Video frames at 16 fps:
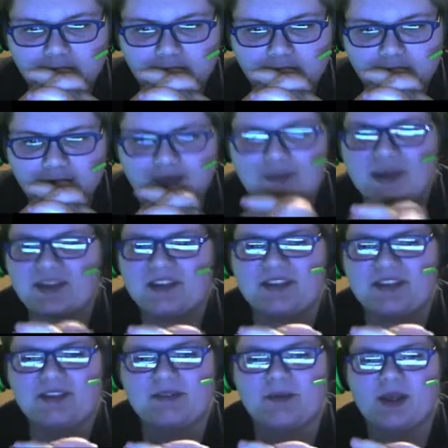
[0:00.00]
They
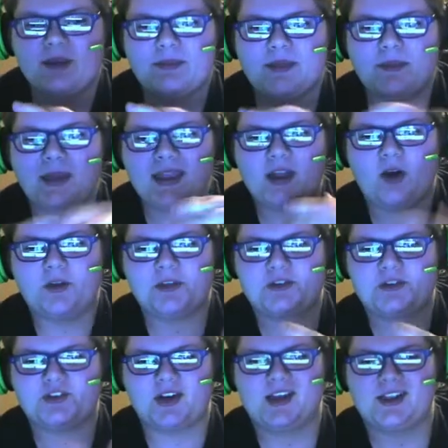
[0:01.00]
make all the
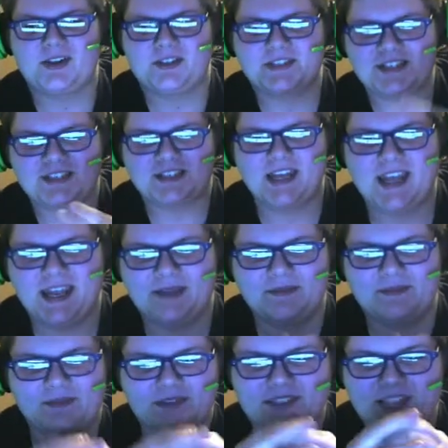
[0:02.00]
trailers the same.
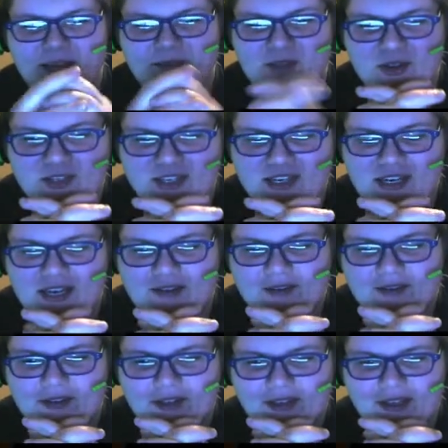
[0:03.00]
Same music and
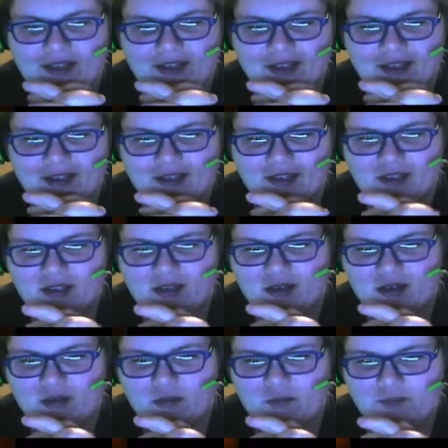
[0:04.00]
everything.
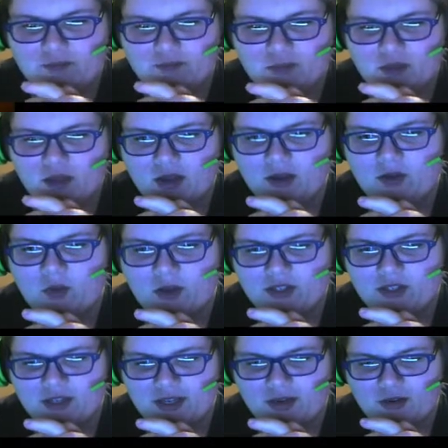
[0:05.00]
Oh, watch
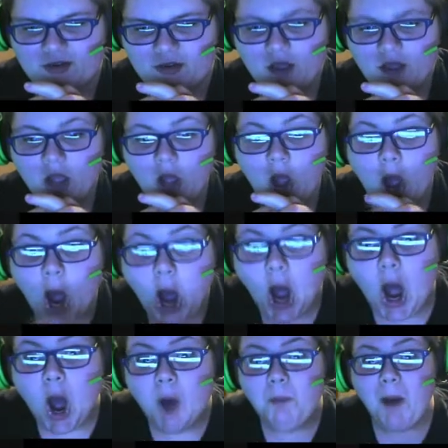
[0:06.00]
out.
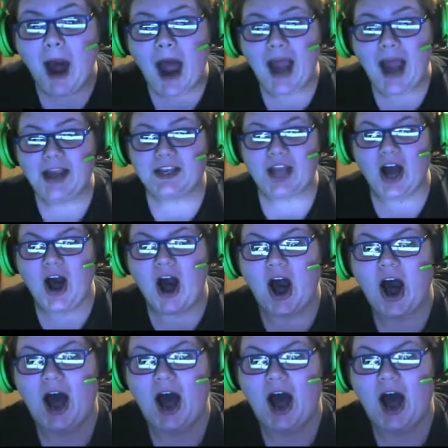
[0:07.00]
Oh my god.